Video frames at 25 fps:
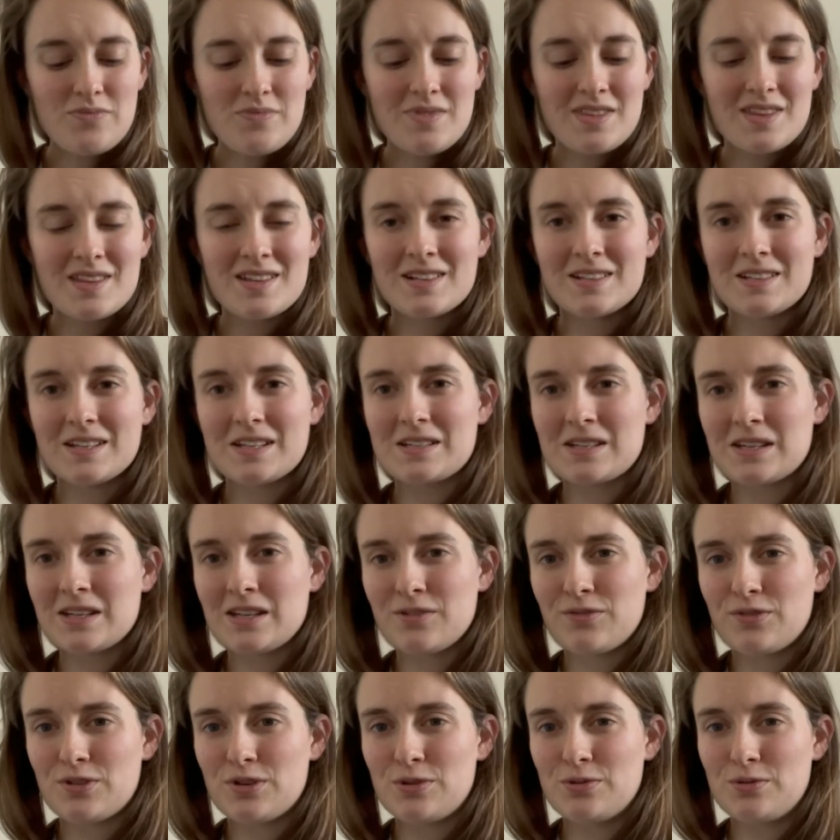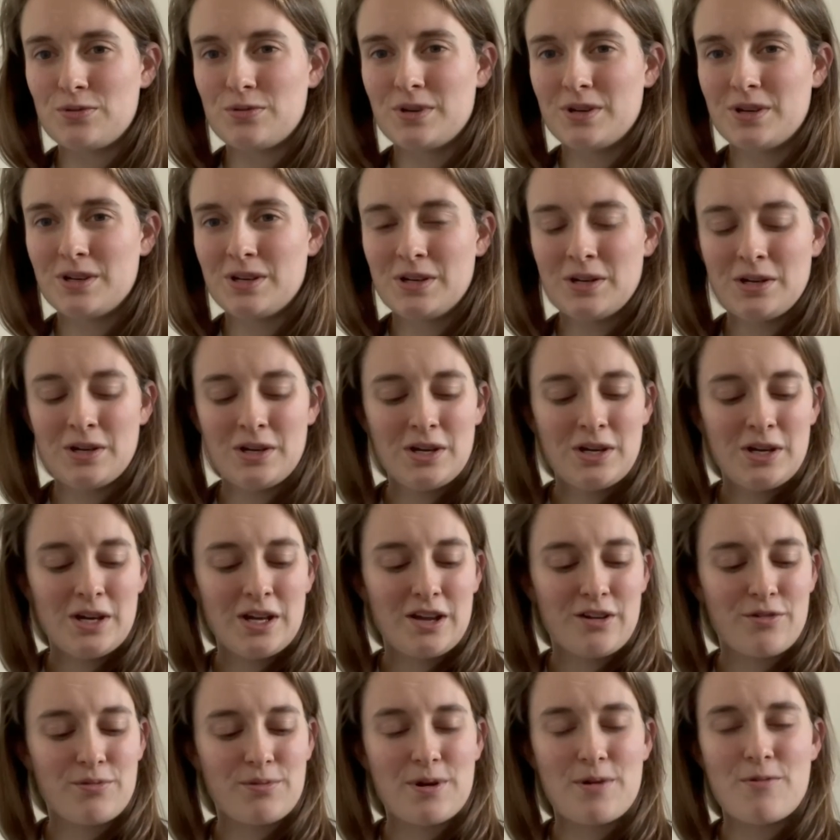Like if
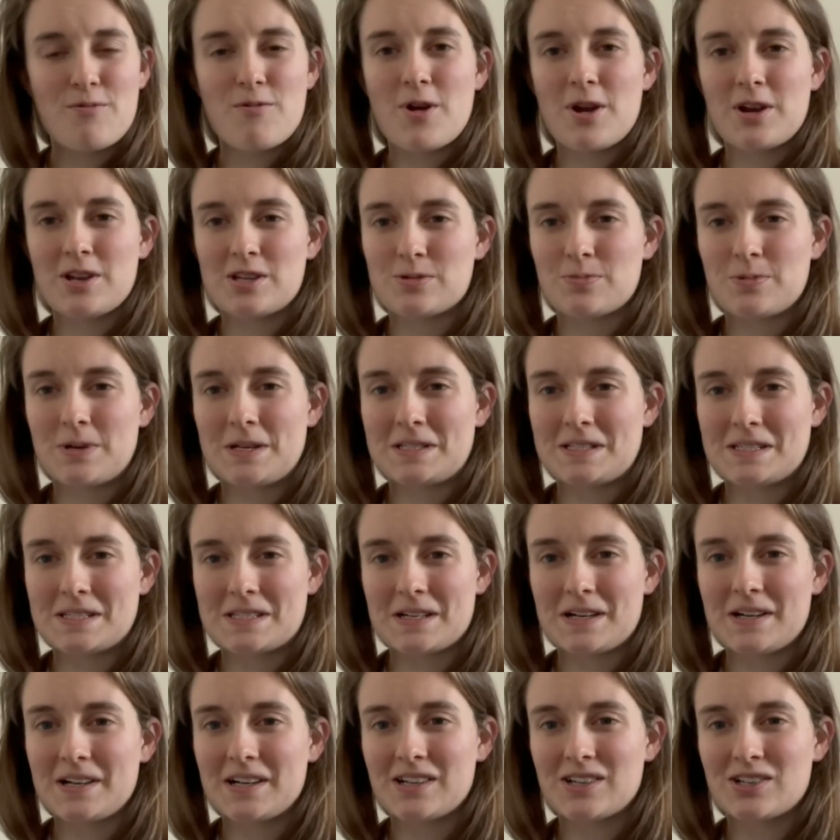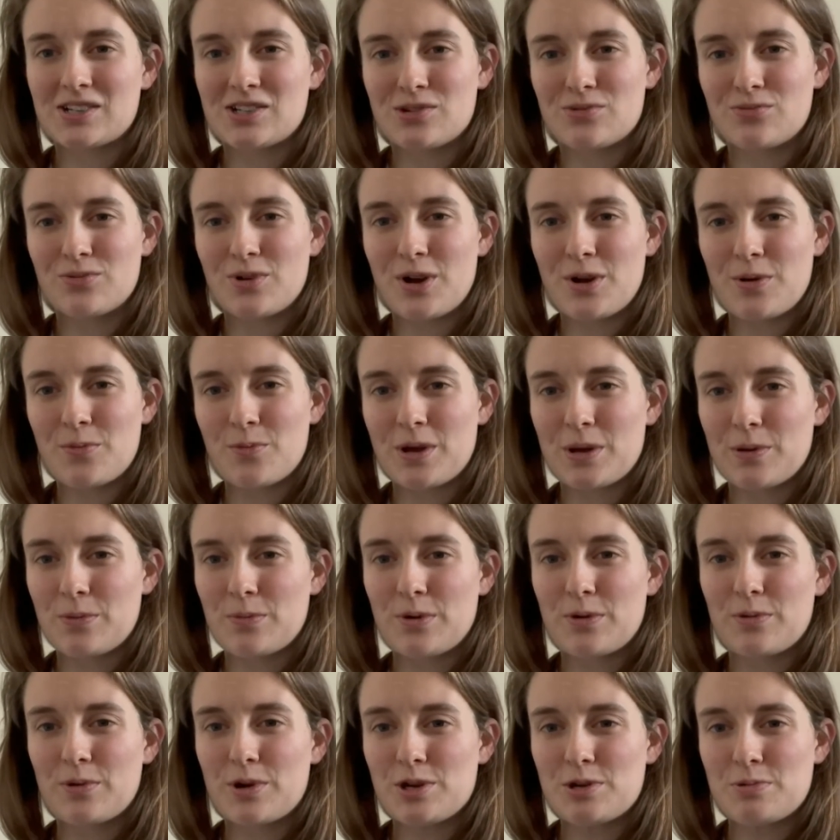we run as we're designed to run, we
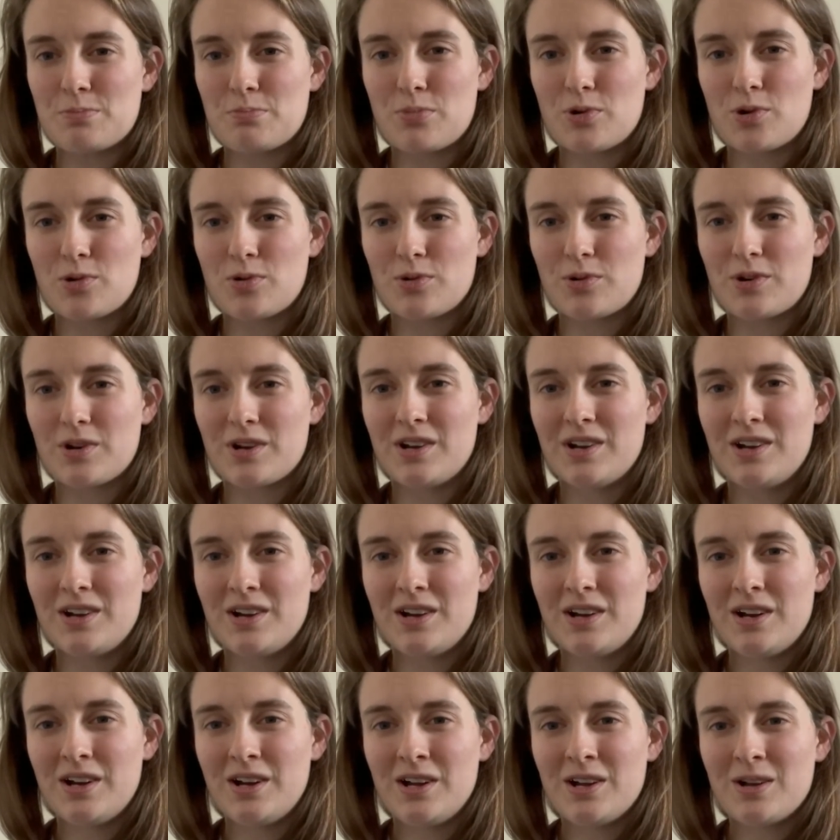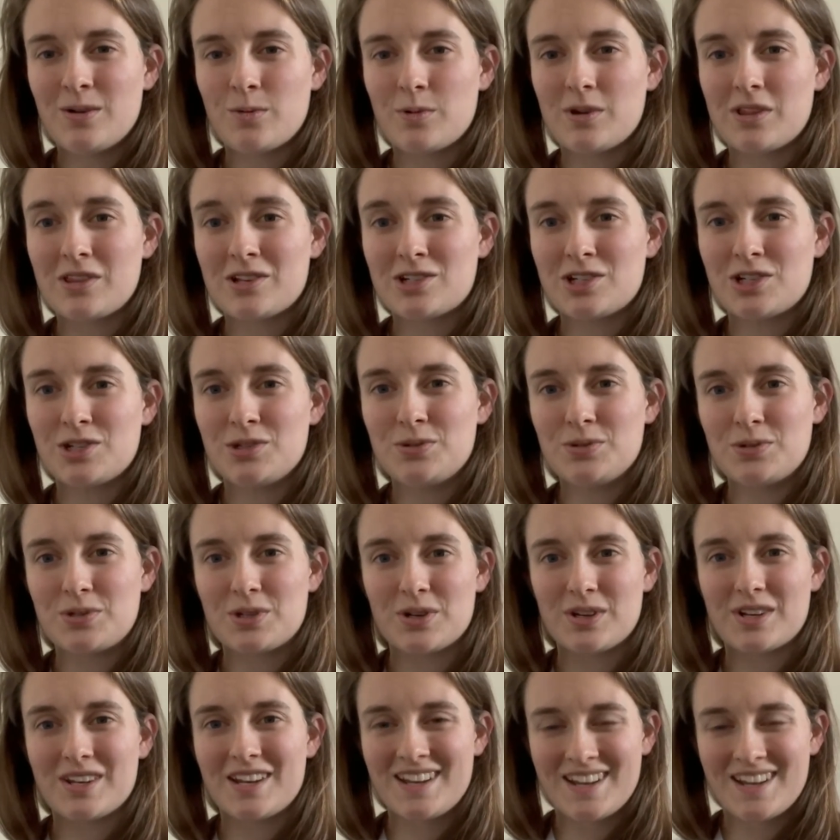weren't born with shoes on.